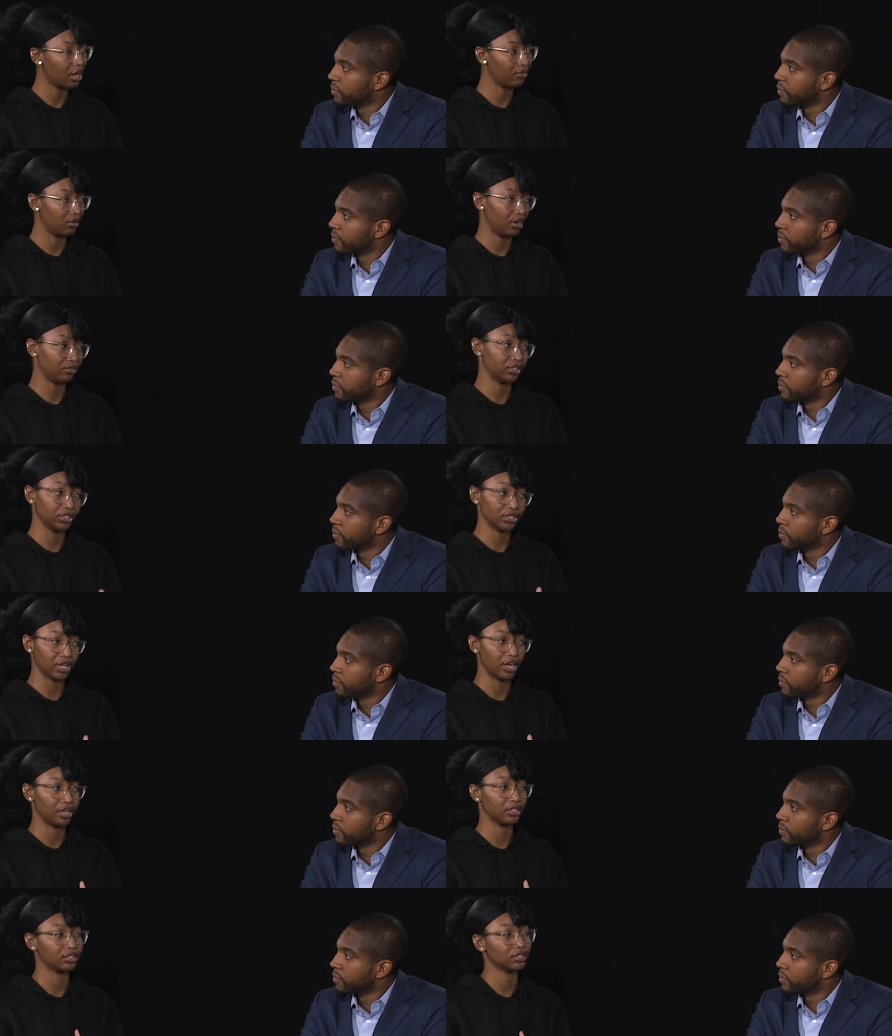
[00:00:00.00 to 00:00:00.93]
Speaker 1: level of
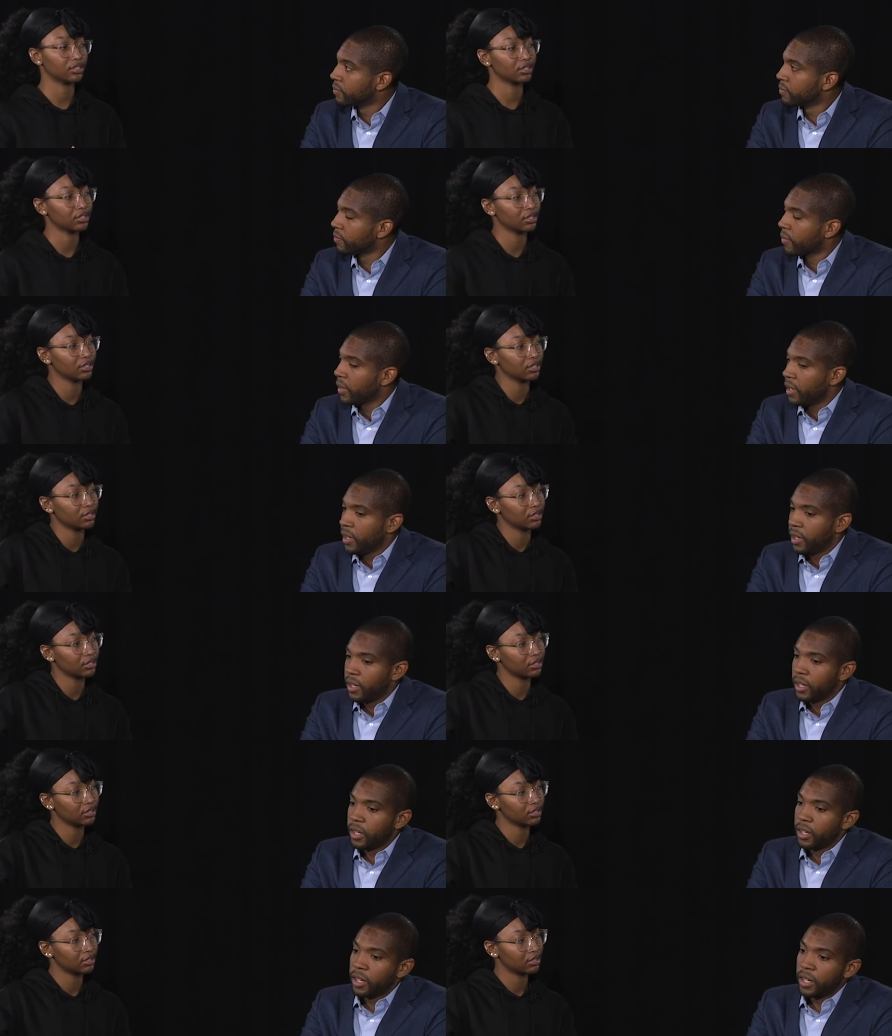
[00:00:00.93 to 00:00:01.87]
success?
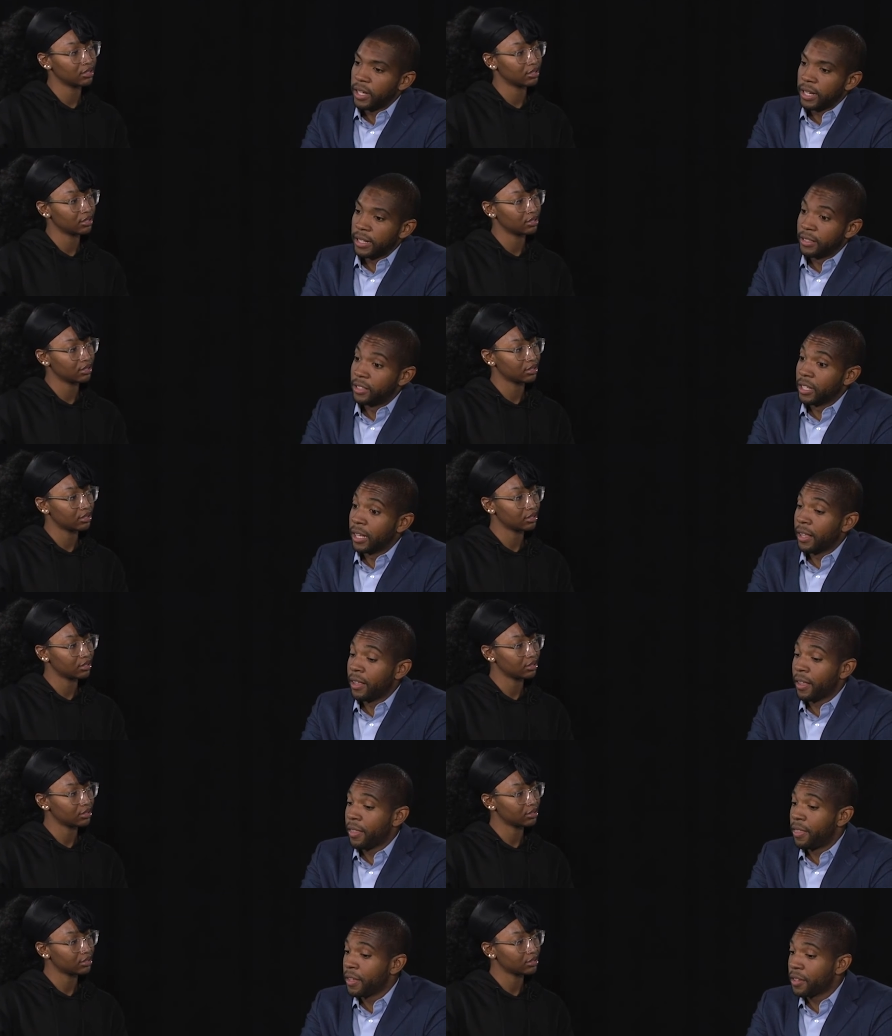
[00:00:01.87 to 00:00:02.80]
Speaker 2: Uh, I,
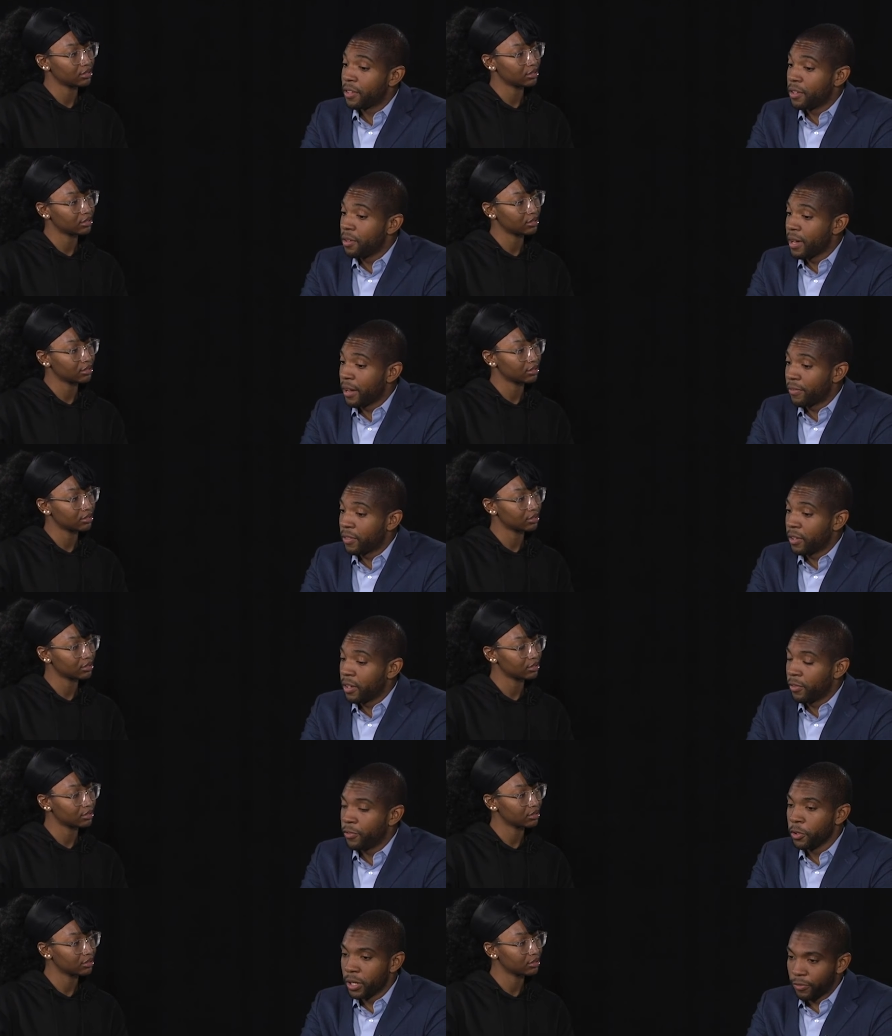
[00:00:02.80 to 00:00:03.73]
I think you have to,
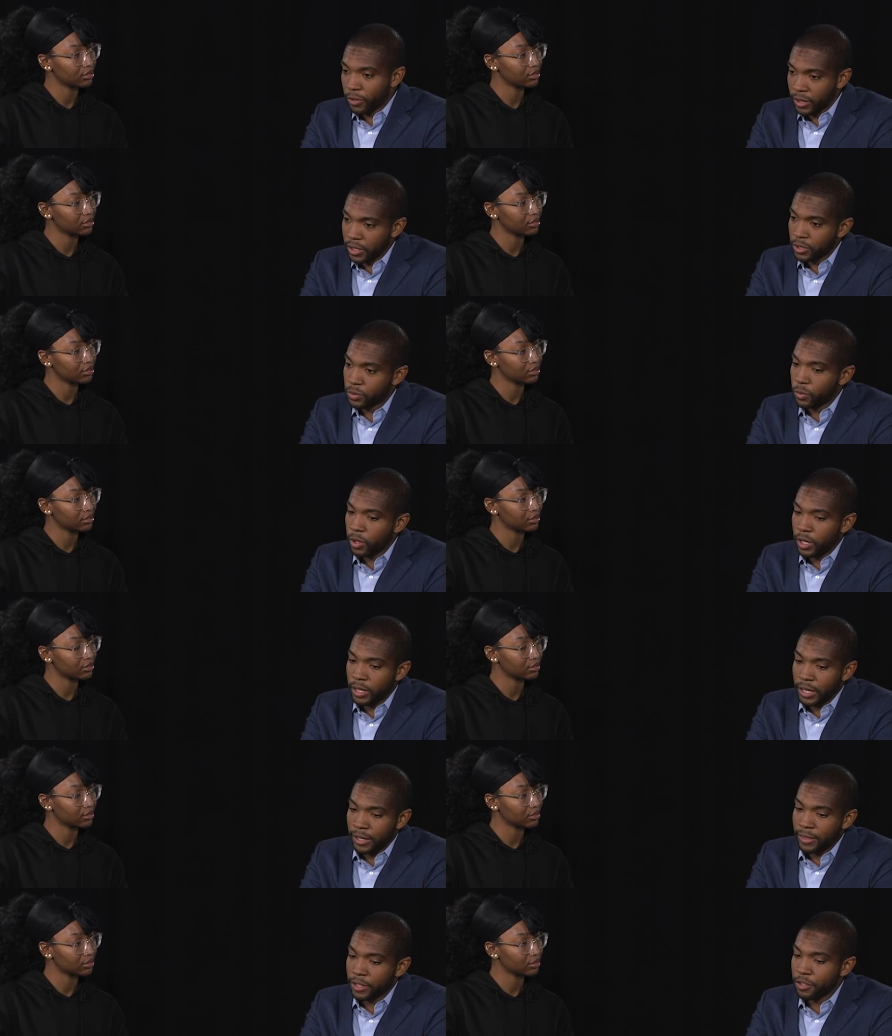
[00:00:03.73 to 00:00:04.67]
a few different things.
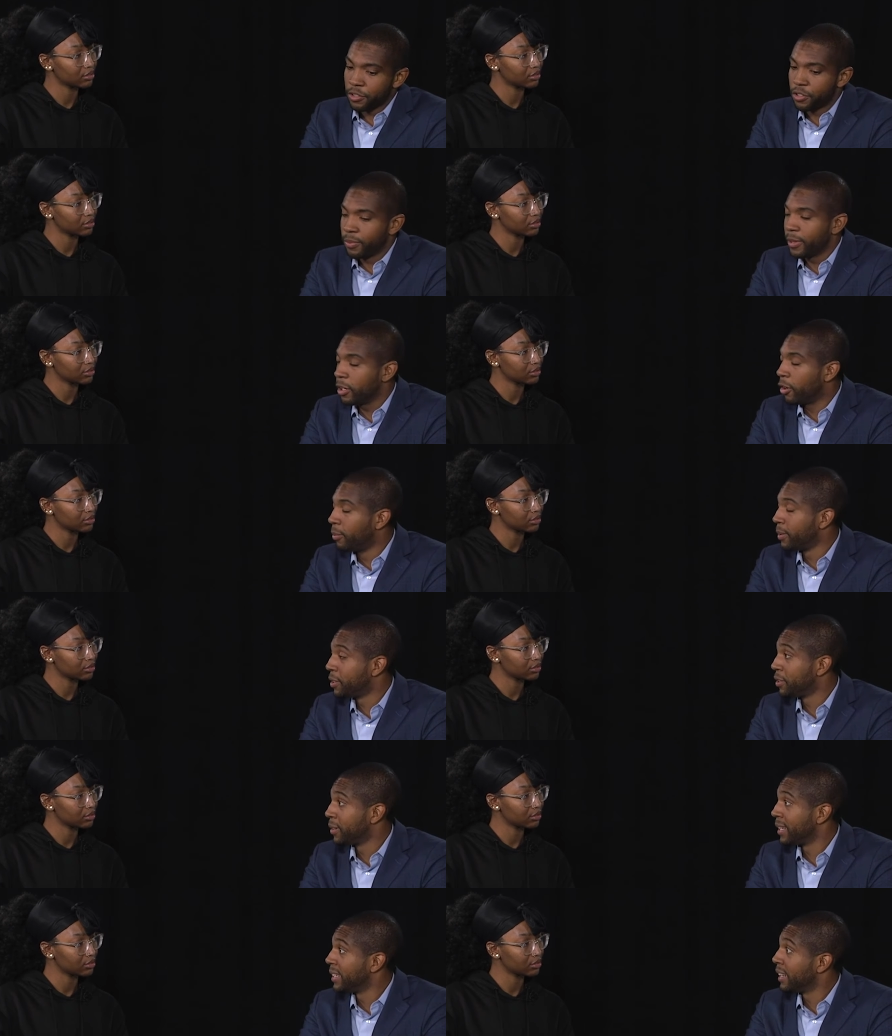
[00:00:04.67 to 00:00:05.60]
One, I think you should be open
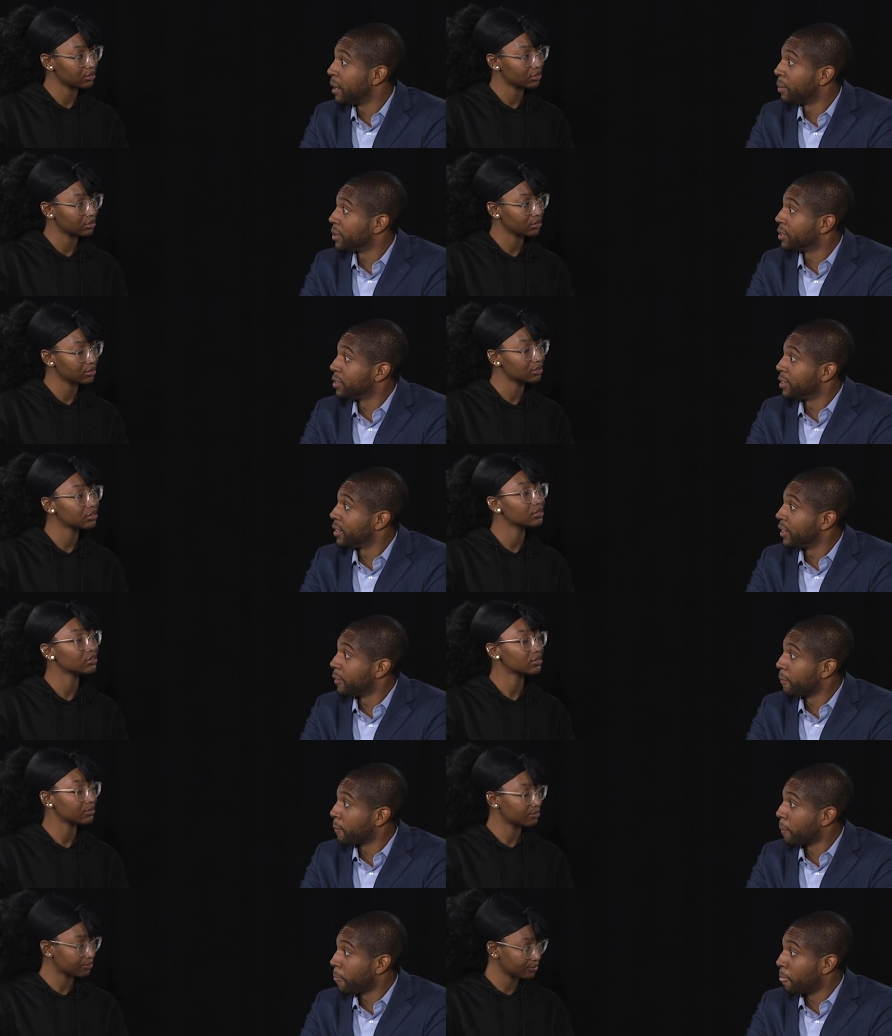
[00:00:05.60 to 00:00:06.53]
to any opportunity,
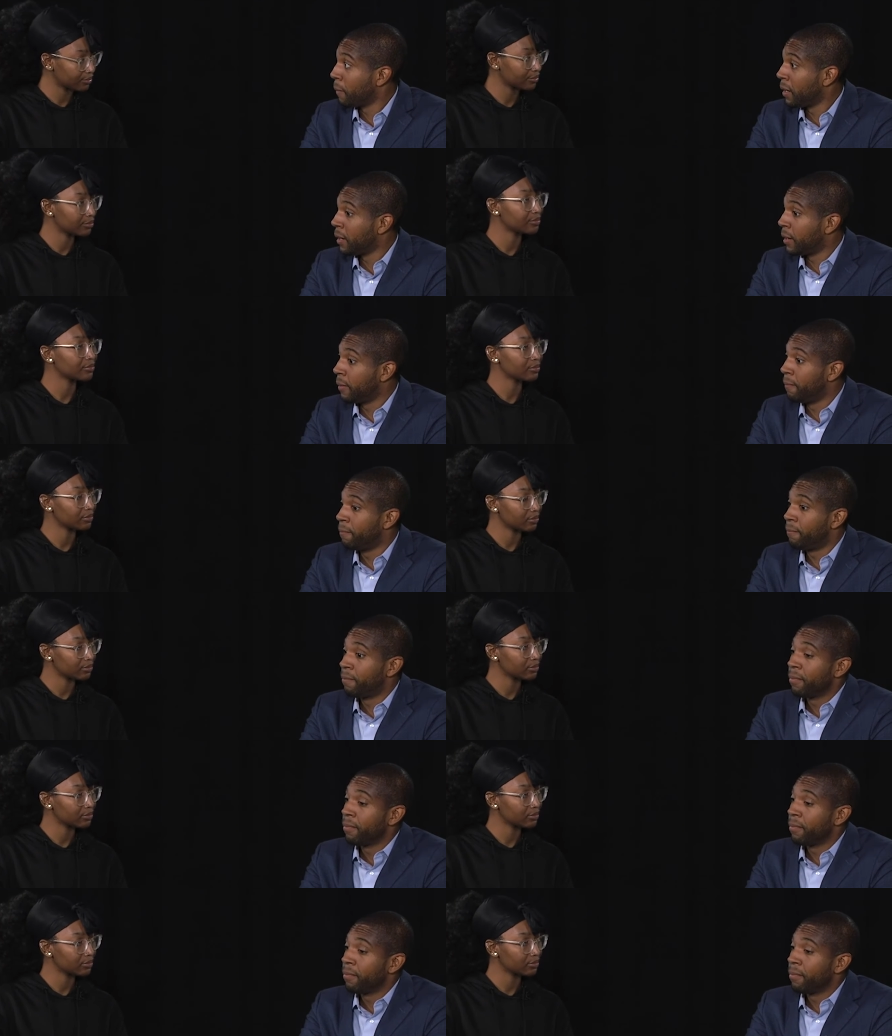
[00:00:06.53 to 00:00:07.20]
um,